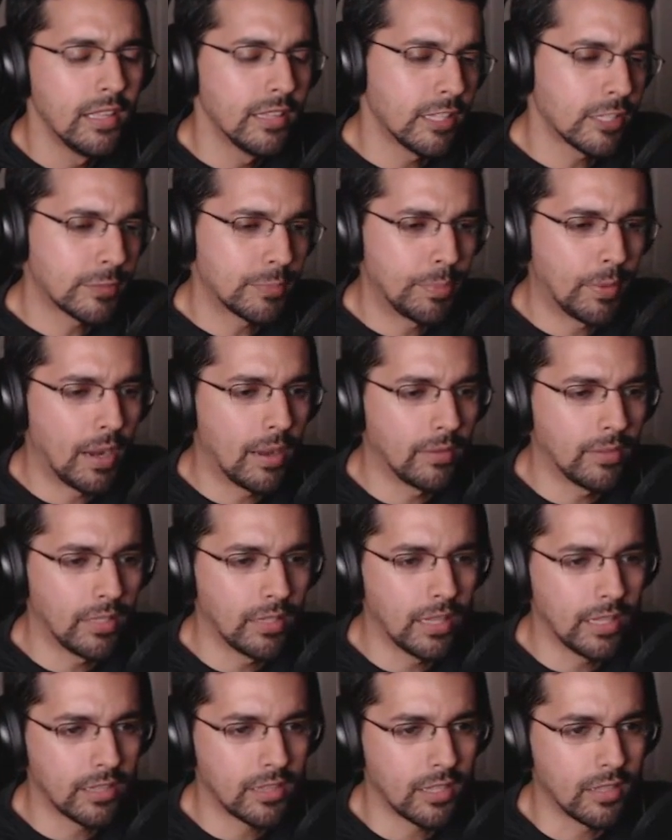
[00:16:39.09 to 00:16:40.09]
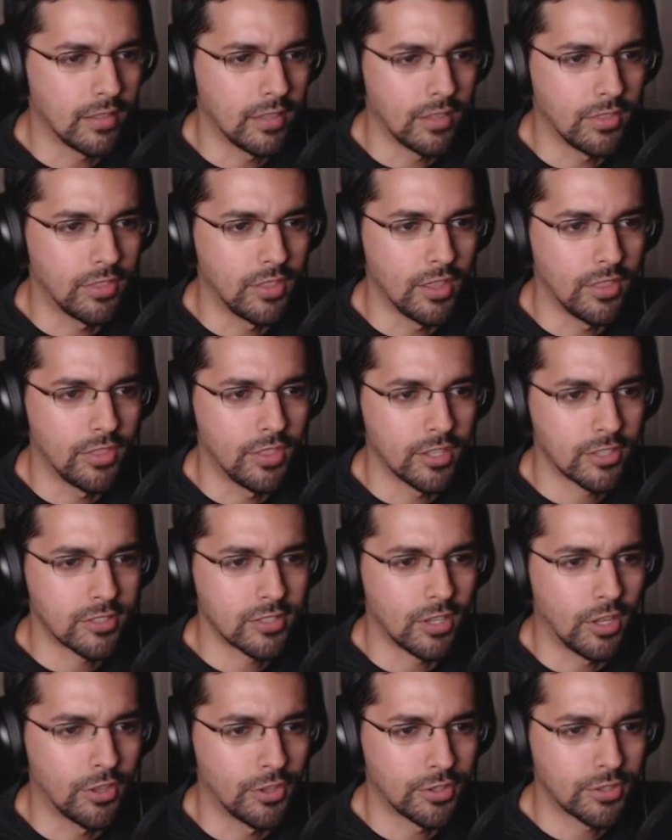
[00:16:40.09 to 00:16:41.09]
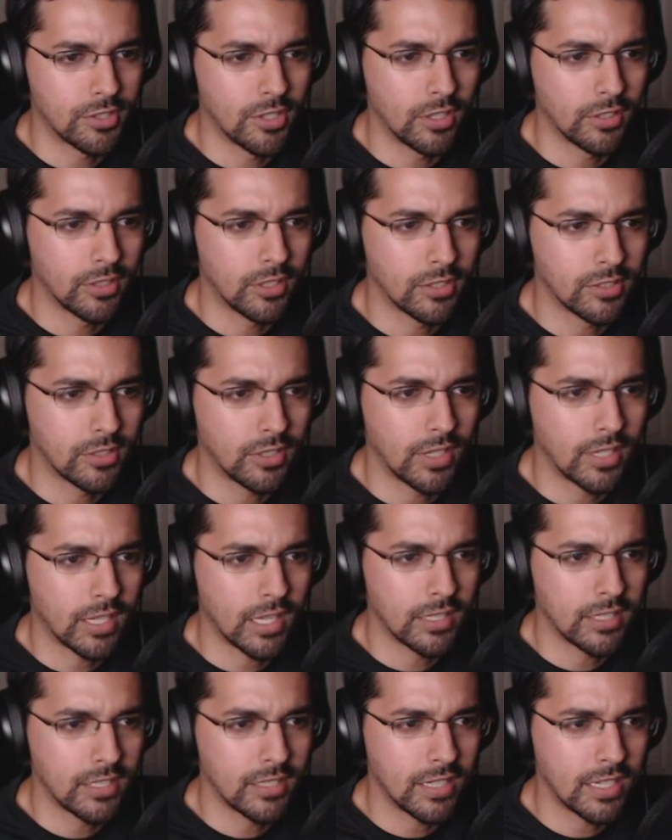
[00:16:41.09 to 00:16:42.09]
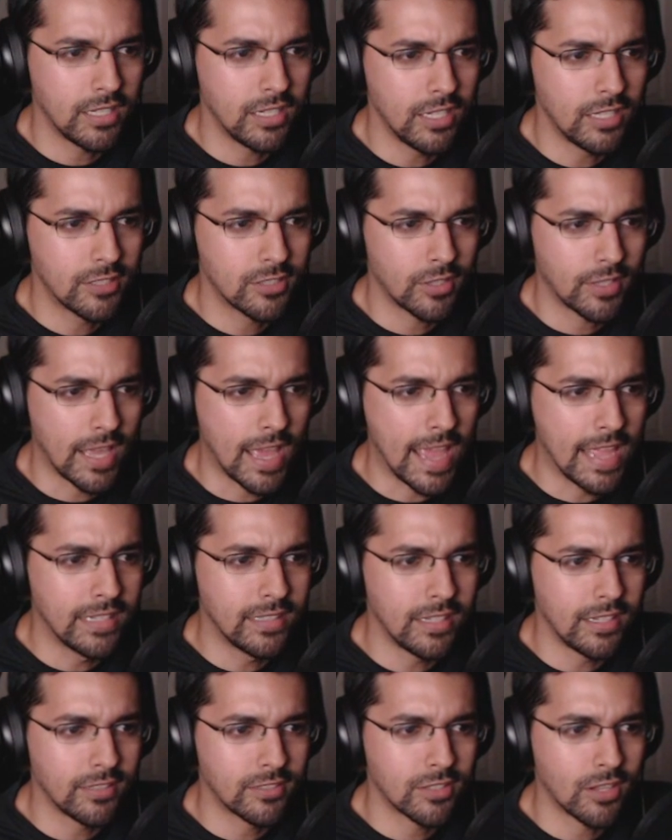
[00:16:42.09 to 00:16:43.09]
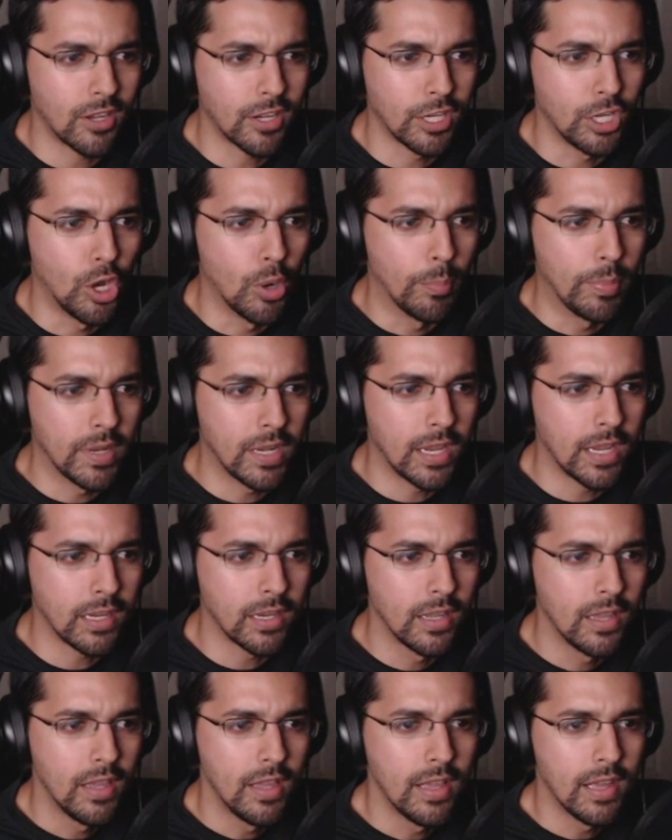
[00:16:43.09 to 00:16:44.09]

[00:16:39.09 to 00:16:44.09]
That's probably like this other song that also got content ID. So yeah, ending song and opening.